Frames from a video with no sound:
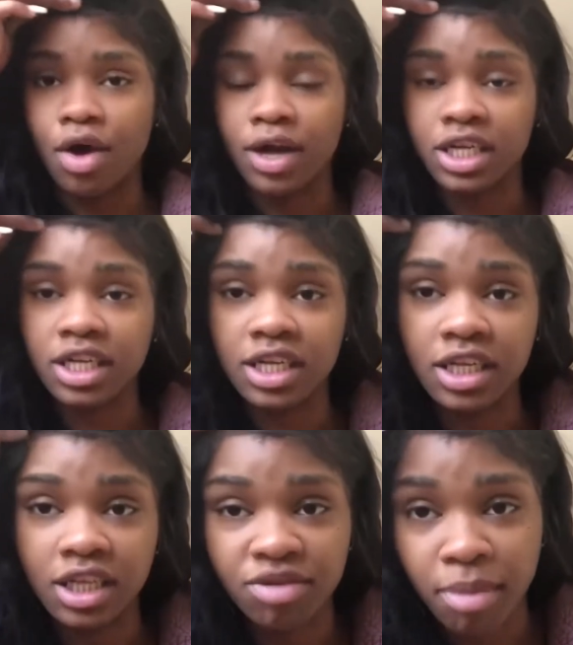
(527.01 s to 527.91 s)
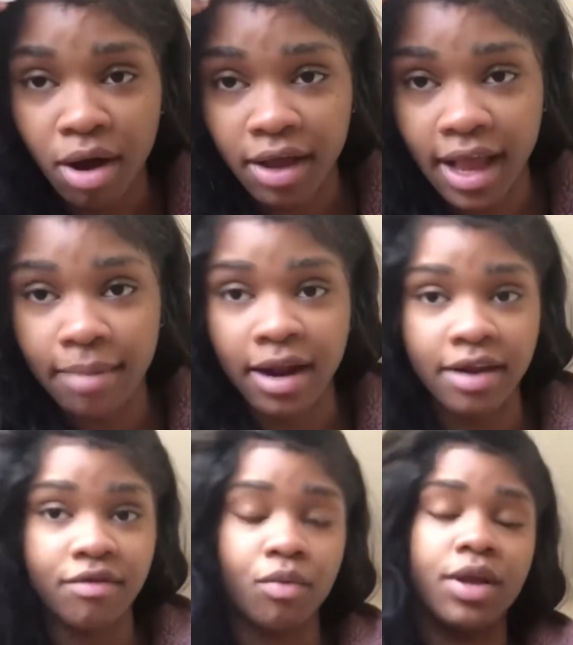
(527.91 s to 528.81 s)
I just did this ball cap not
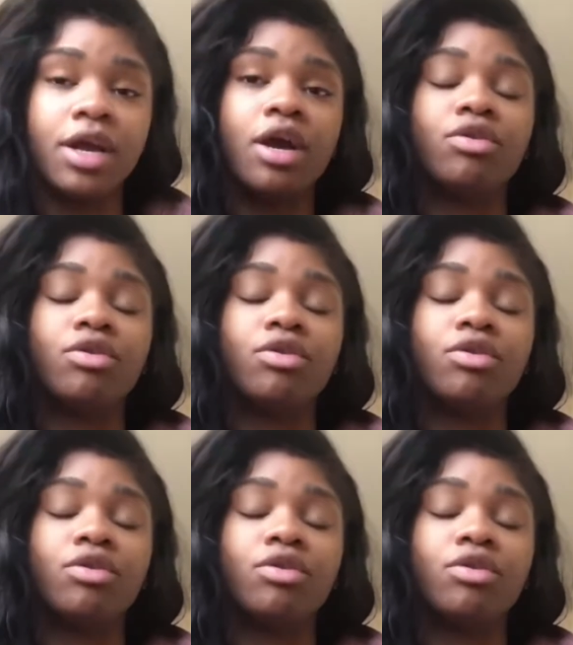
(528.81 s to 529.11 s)
even a week ago,